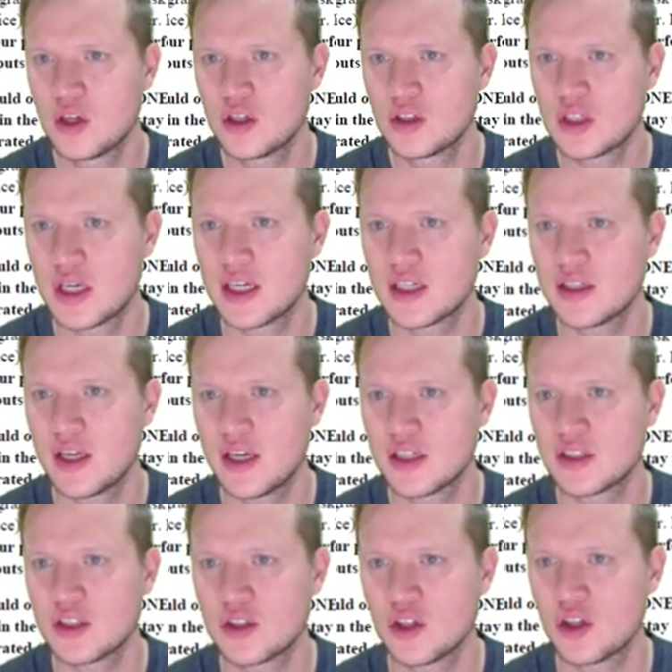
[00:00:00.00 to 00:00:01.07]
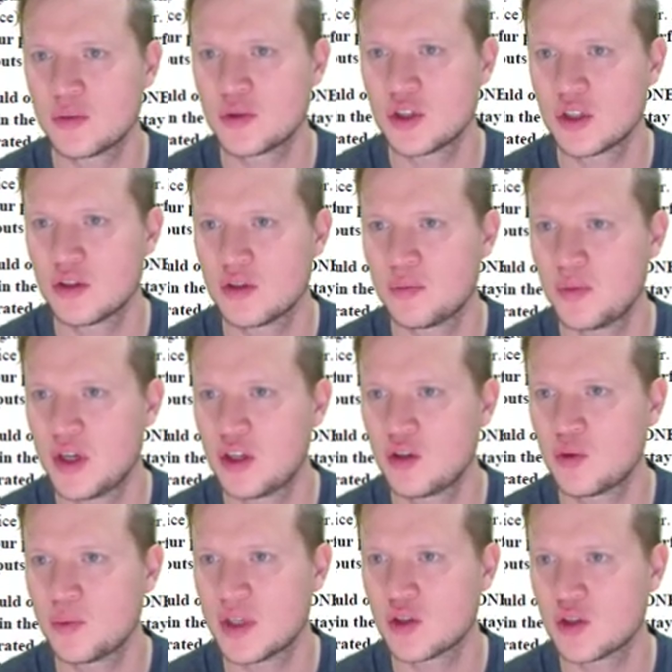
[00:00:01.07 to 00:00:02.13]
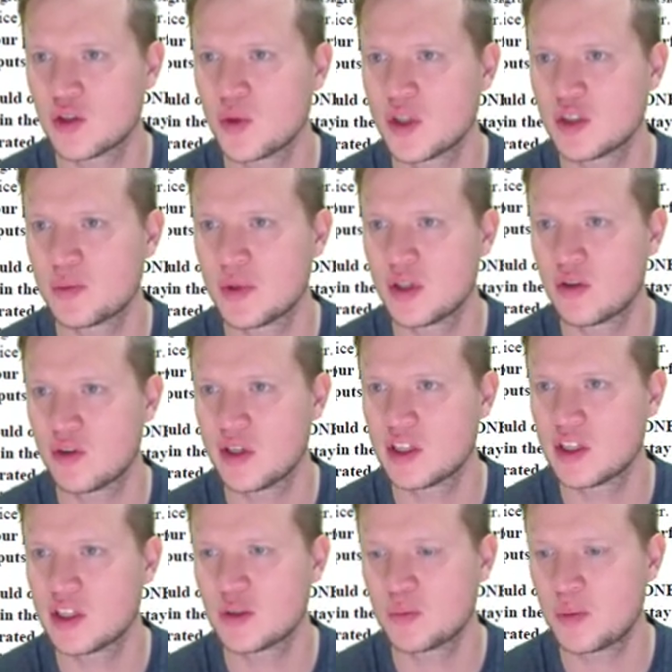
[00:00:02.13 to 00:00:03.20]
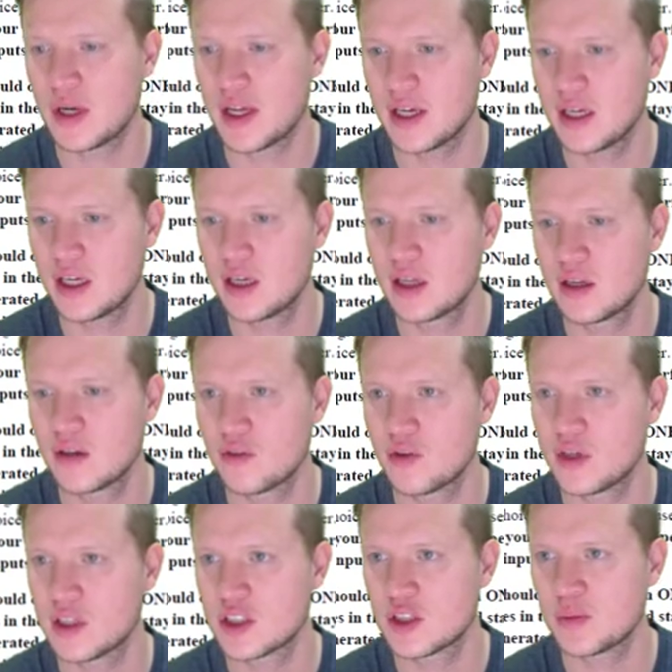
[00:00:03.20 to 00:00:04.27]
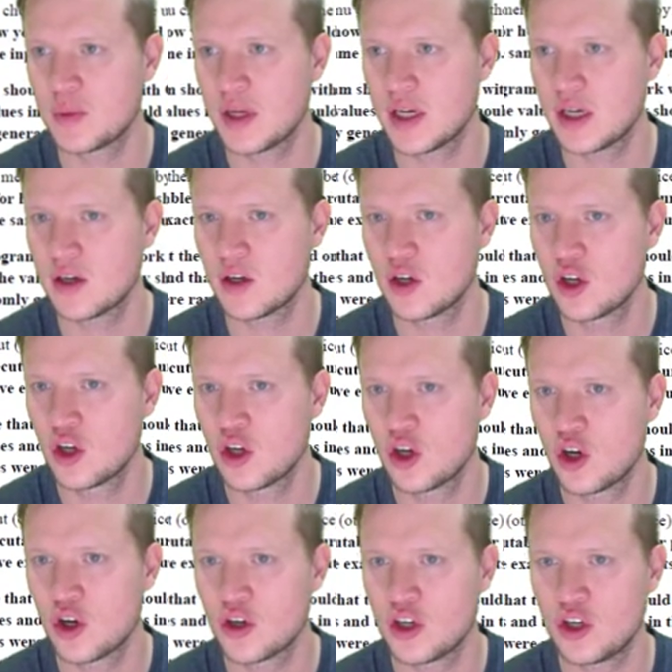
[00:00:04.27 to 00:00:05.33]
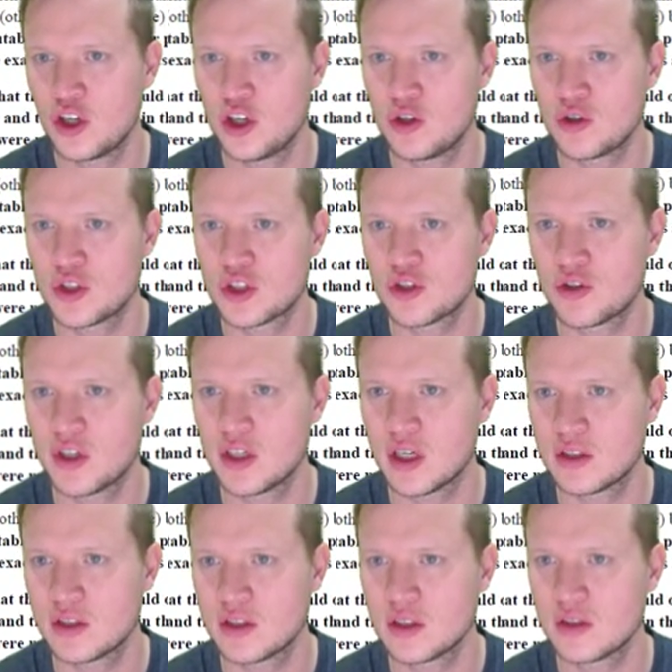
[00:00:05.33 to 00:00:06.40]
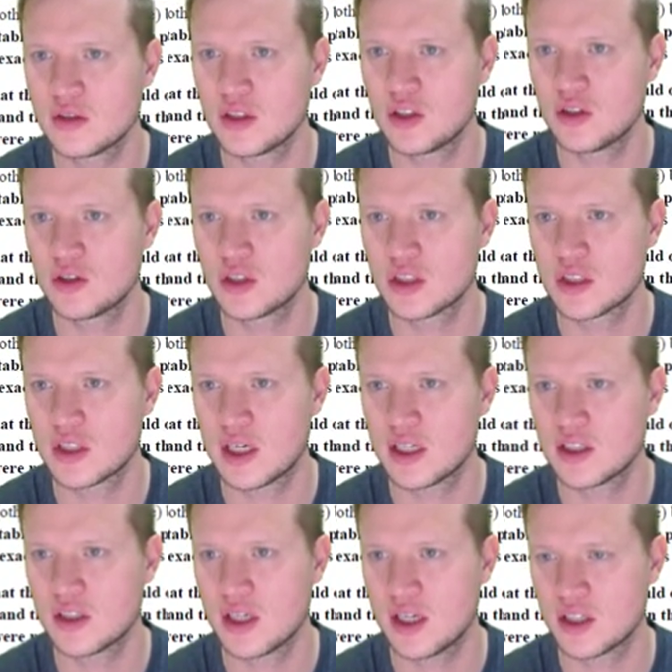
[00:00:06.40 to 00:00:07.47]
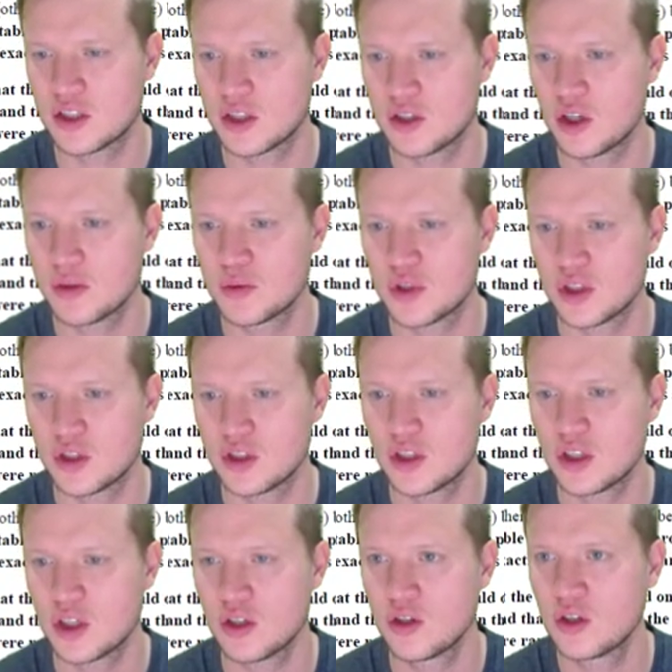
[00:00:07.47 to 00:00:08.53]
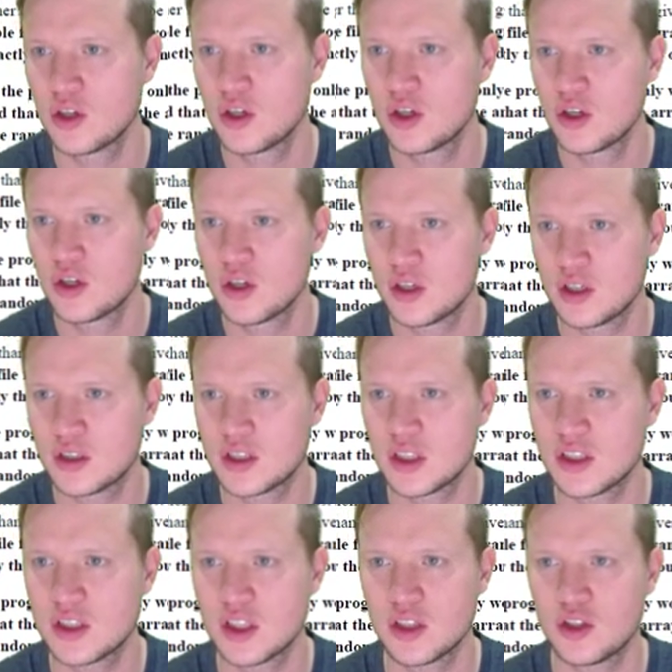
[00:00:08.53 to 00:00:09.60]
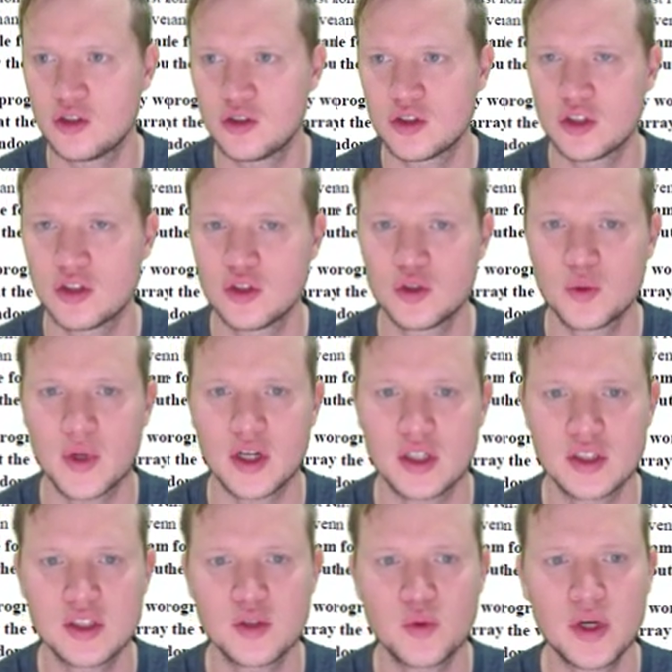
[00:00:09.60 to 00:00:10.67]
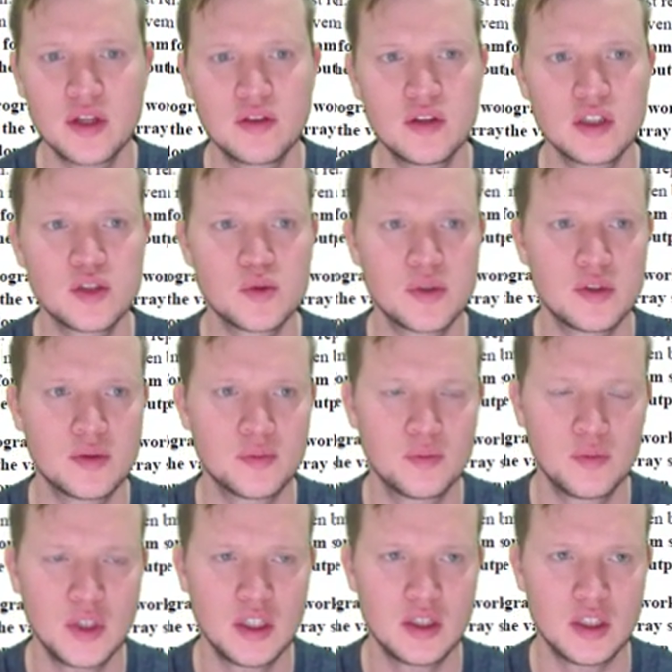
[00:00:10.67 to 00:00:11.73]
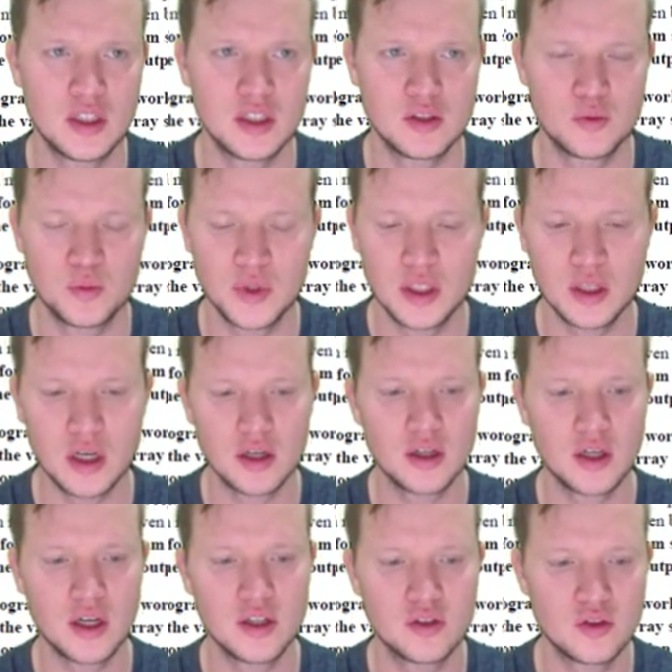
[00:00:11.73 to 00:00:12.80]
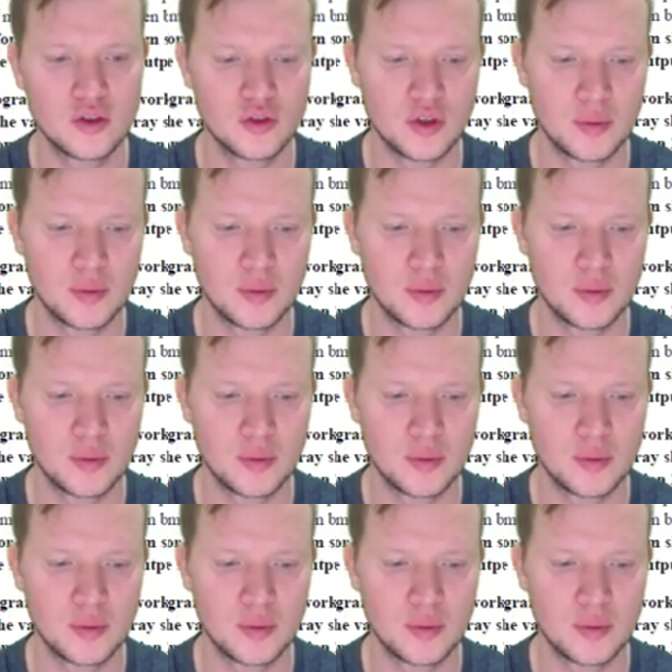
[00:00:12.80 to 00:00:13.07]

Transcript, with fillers: select exit option, the menu must always be redisplayed, redisplayed, on a new screen until the user selects the exit option. So it says here user do while. So what this will mean is we're going to